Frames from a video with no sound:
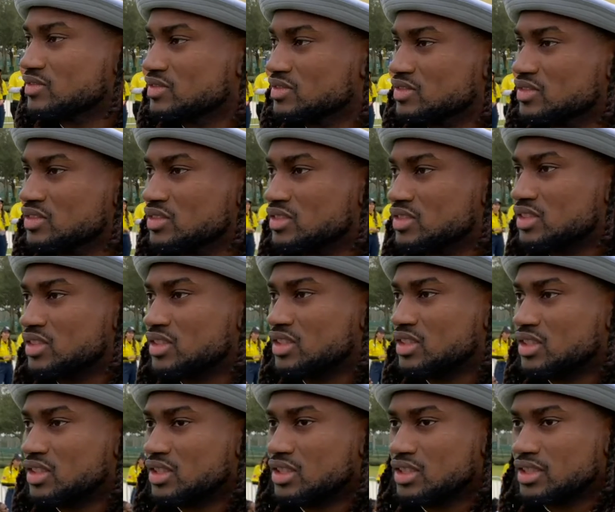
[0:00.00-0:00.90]

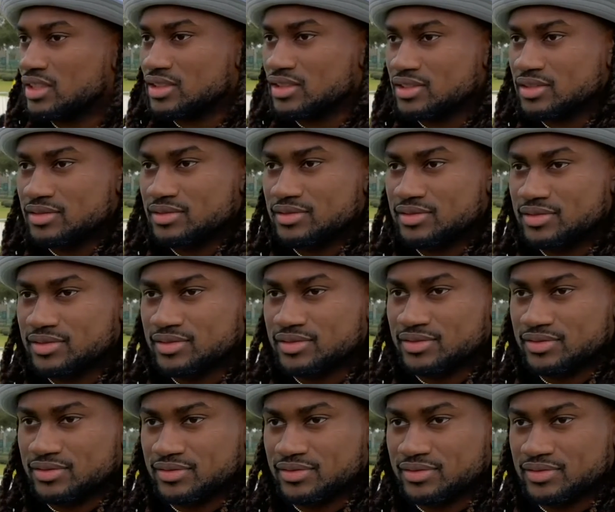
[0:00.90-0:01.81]

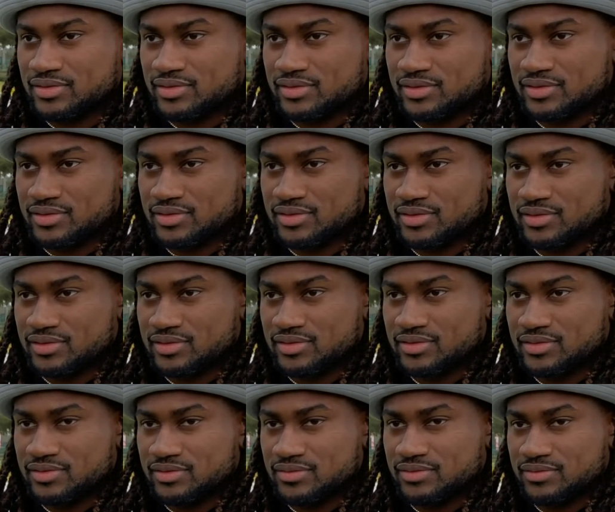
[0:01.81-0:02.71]

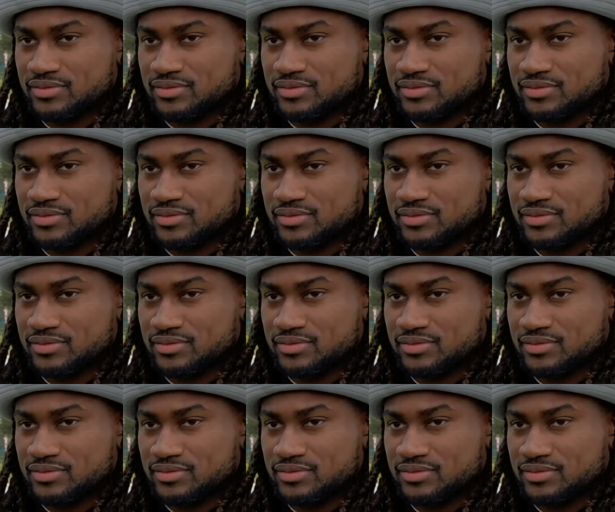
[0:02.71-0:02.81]
(not speaking)